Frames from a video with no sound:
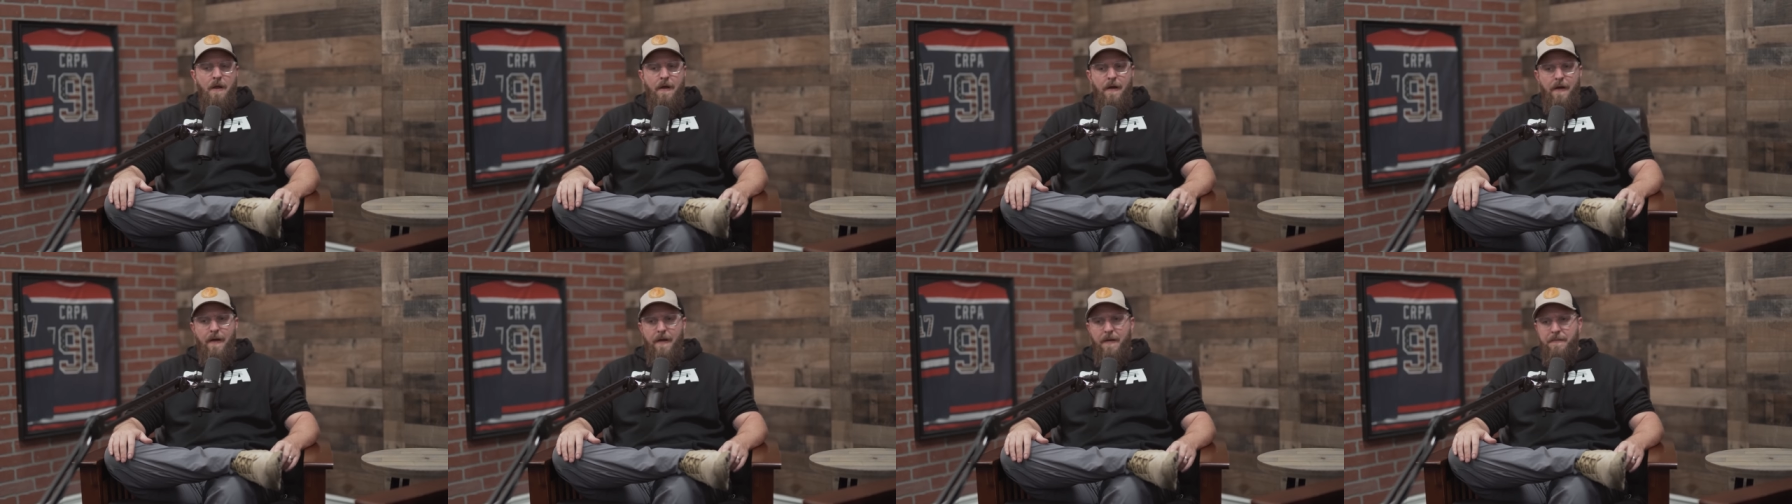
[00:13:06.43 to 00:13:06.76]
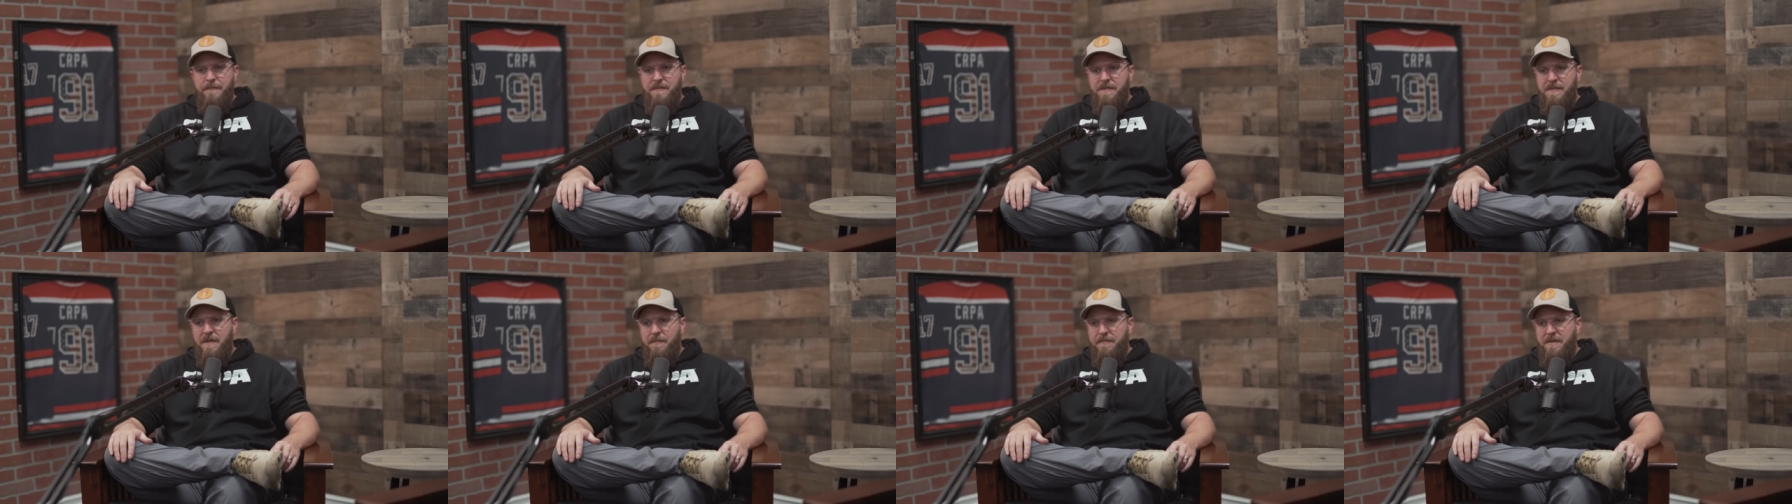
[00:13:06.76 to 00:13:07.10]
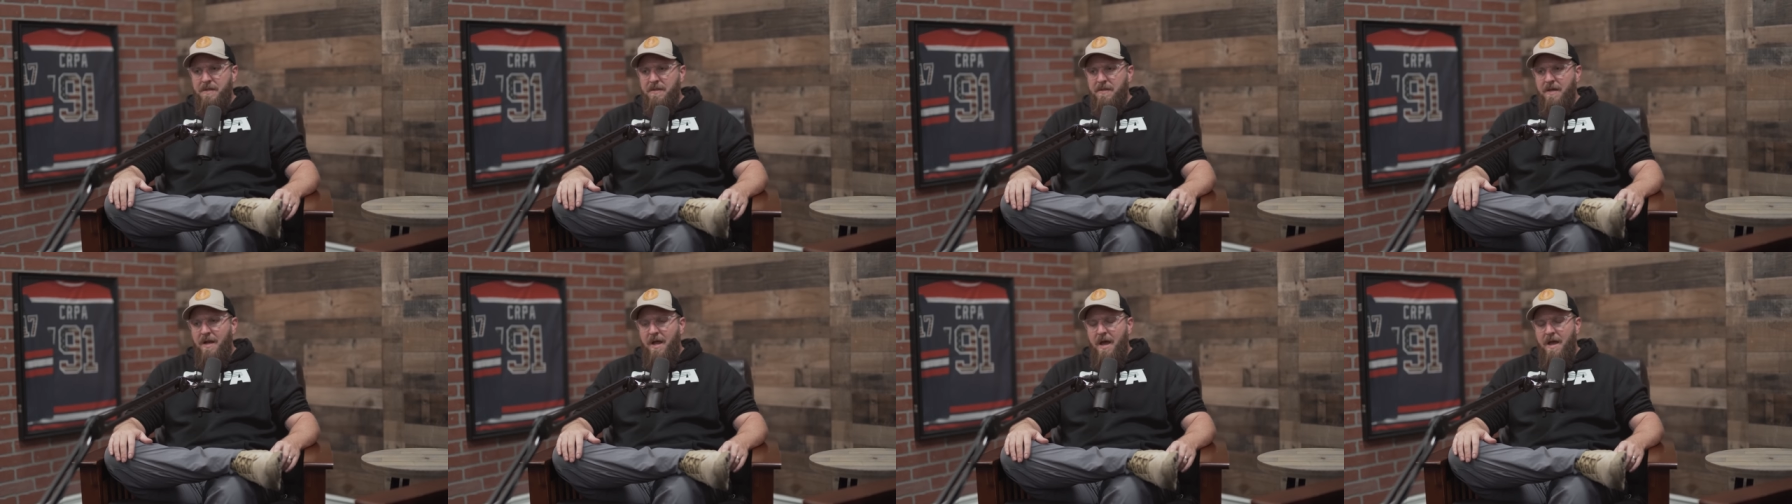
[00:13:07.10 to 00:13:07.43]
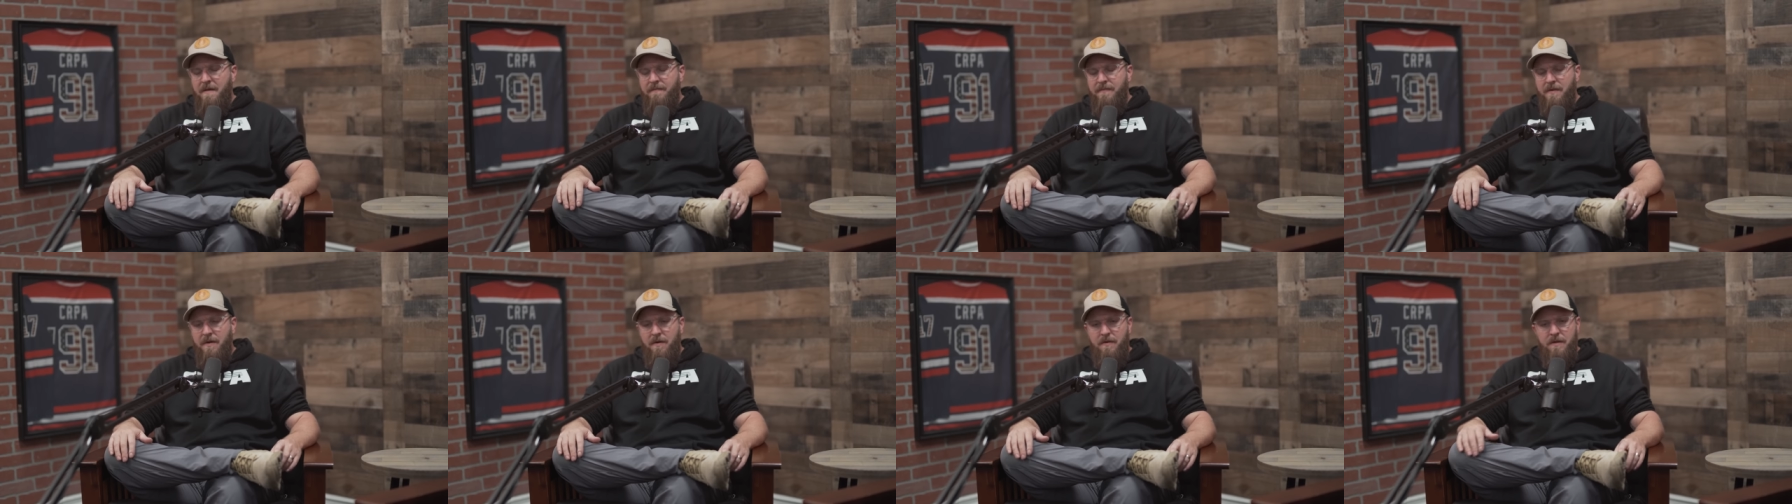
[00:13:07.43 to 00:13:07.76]
Um, something that
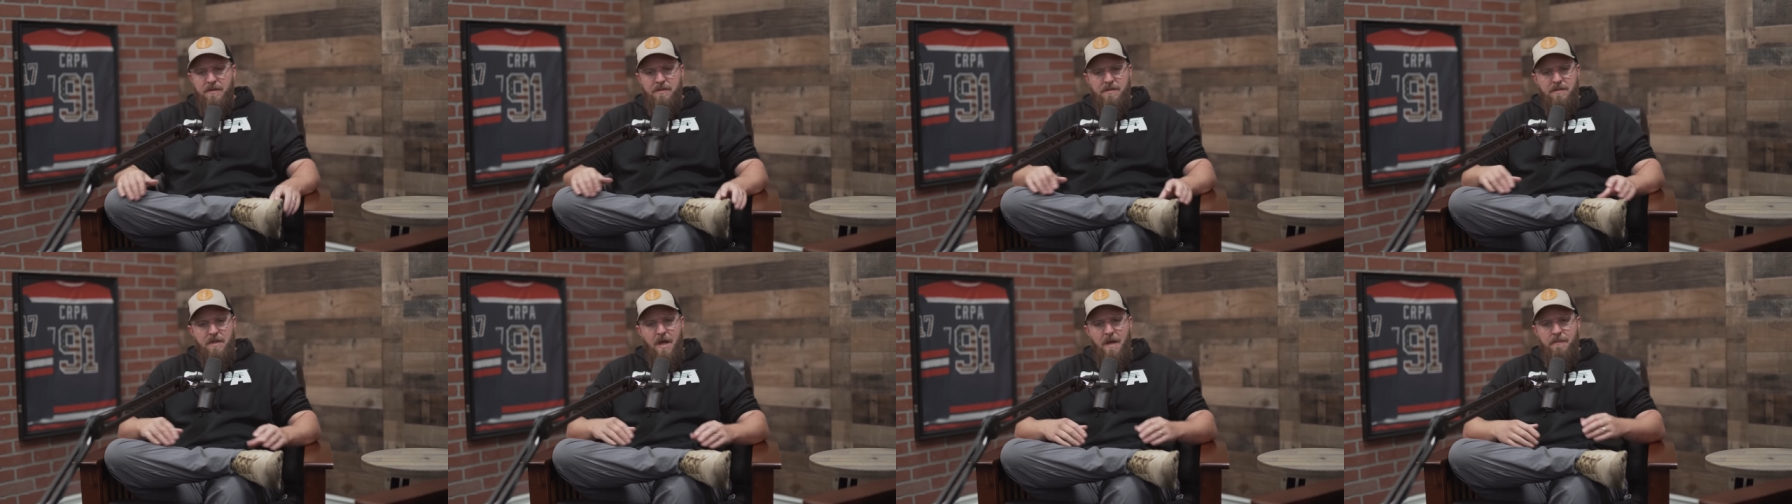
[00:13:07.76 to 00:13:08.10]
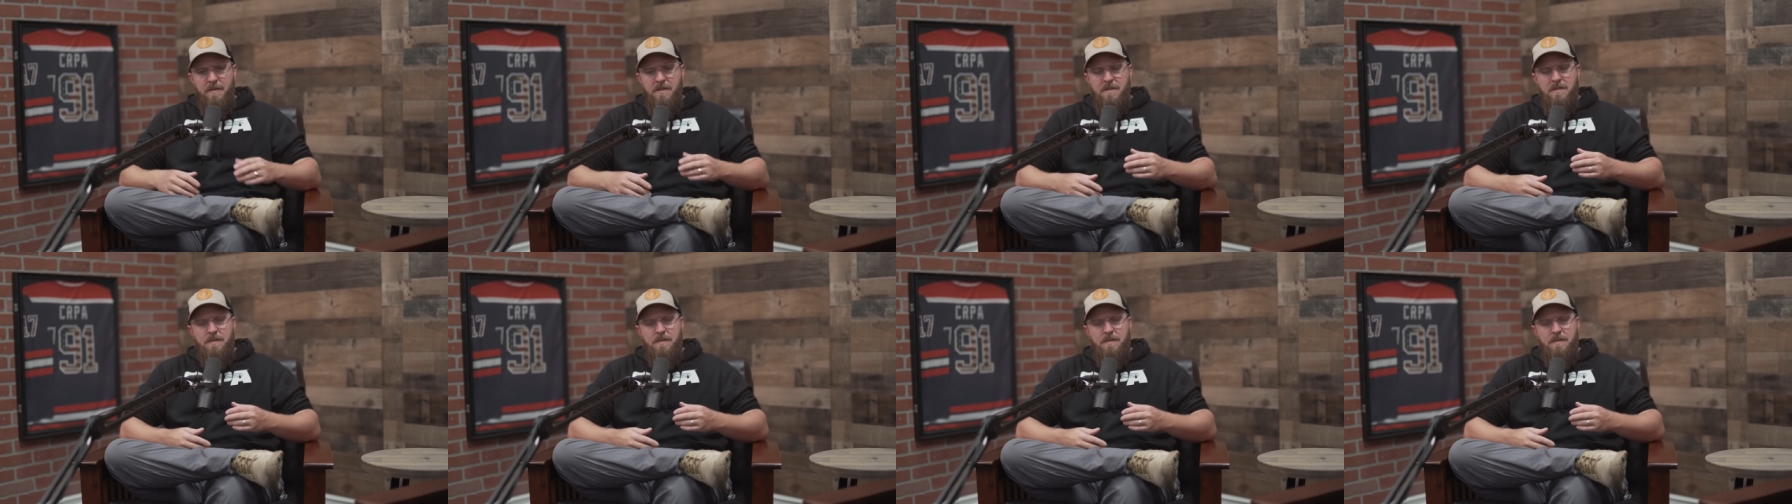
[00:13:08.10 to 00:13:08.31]
I've noticed, I mean,